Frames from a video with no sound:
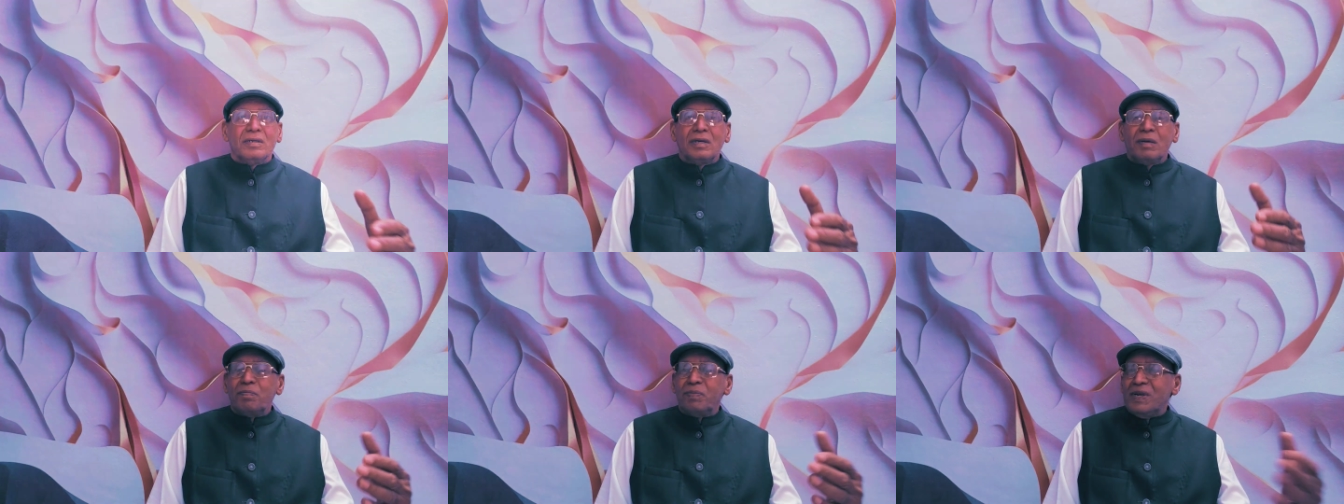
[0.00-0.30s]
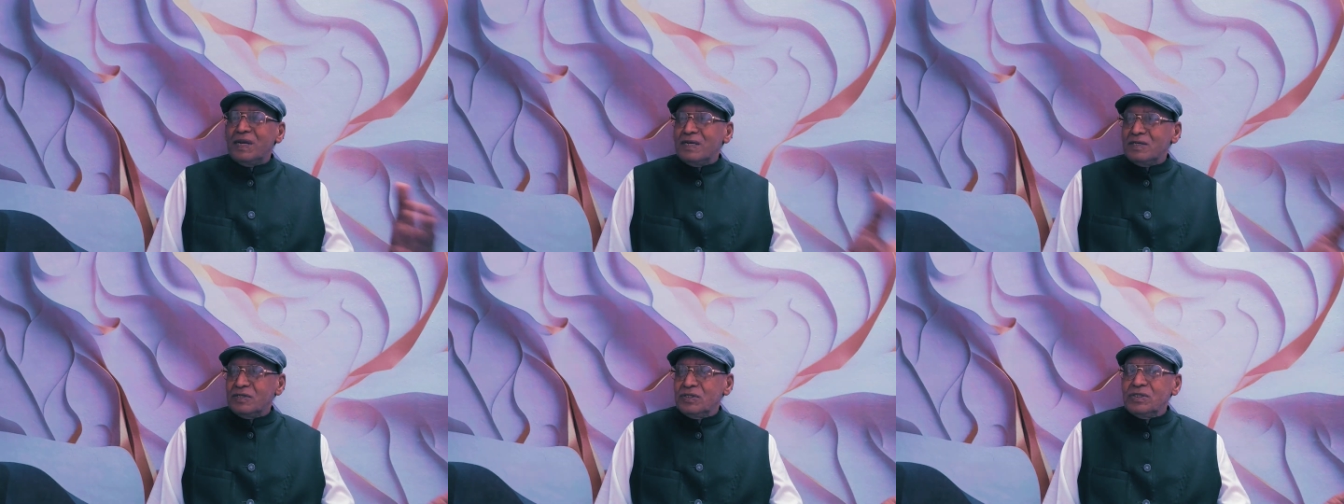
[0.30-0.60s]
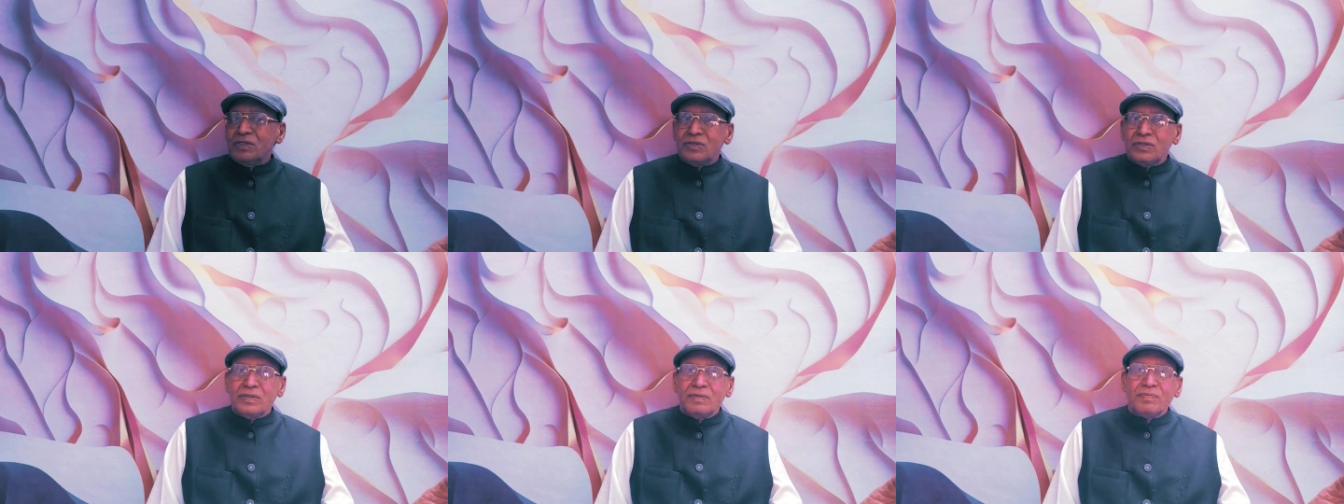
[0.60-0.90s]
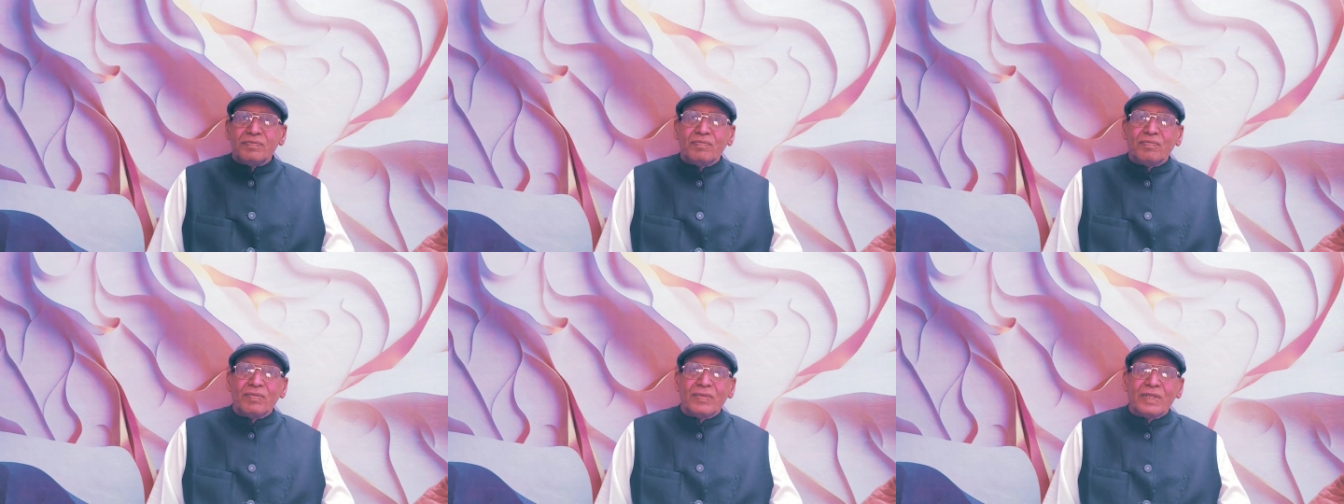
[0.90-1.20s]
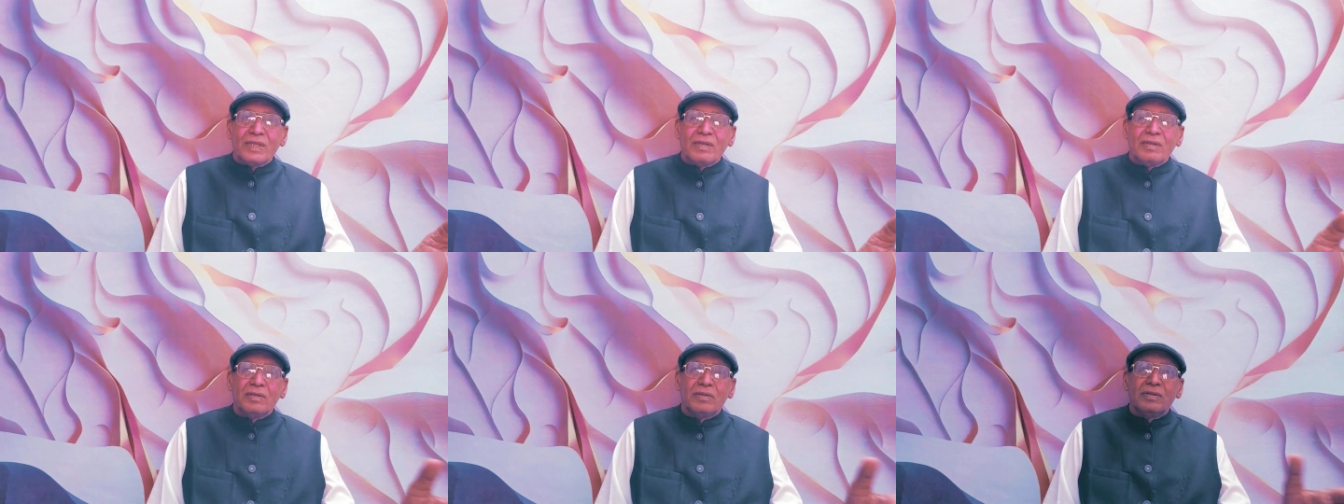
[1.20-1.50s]
complexes,
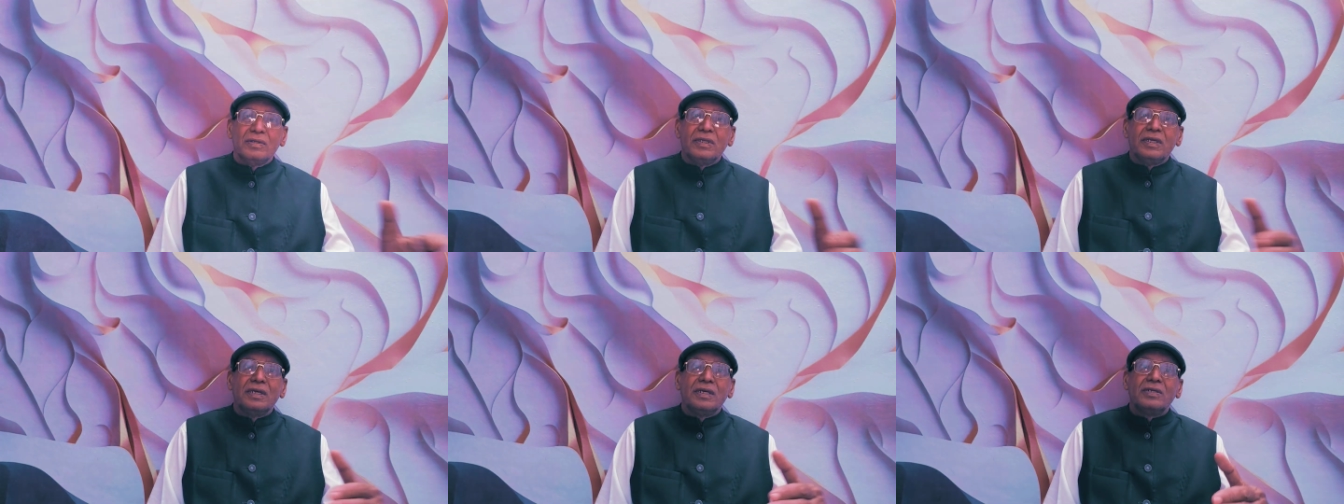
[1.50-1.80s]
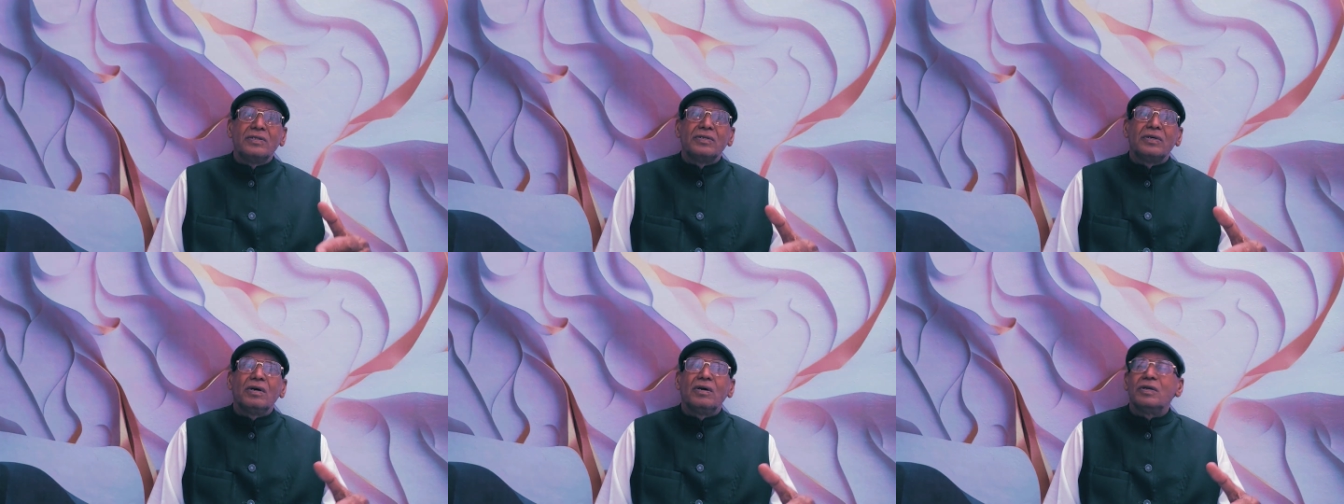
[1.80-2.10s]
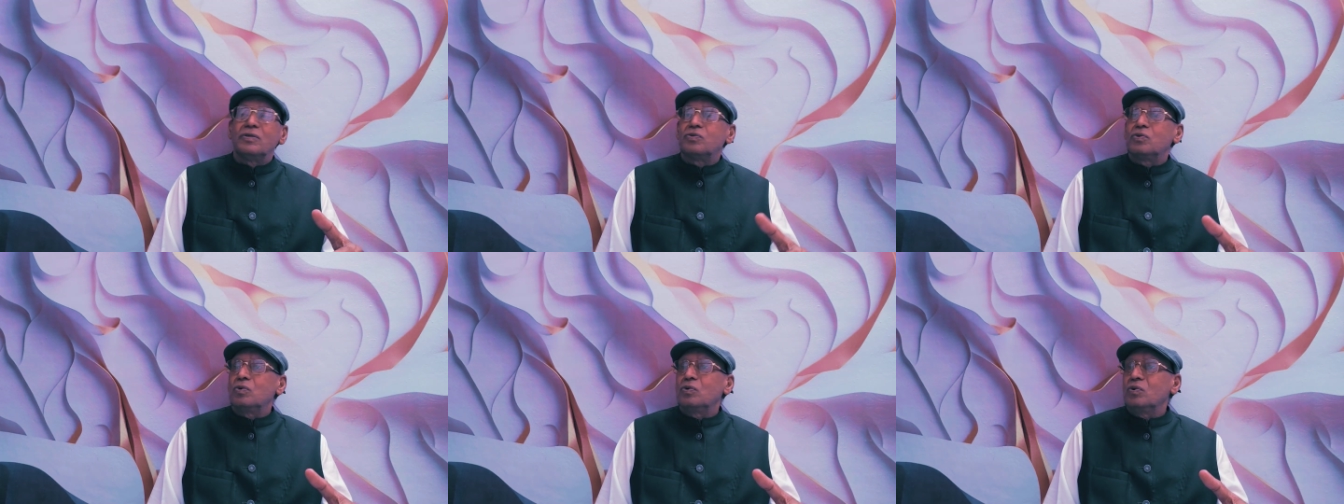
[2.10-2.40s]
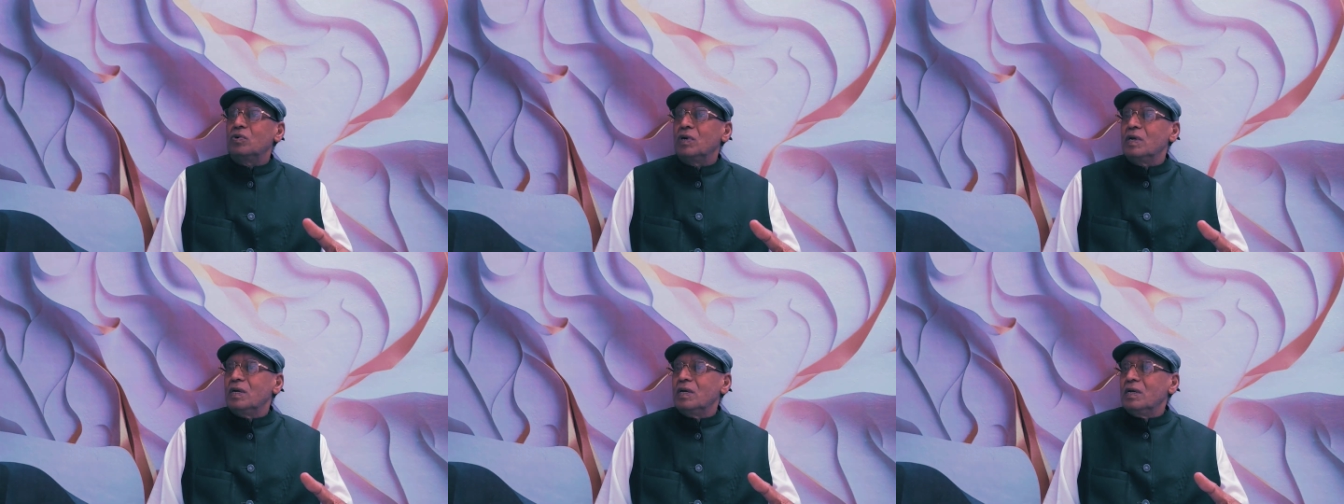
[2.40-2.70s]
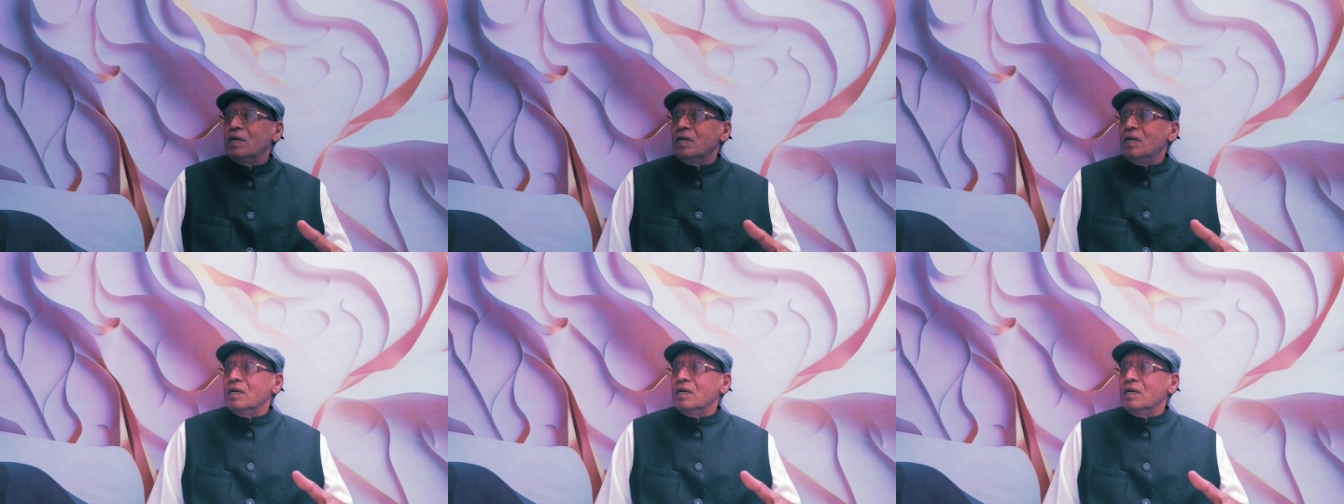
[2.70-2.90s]
there is also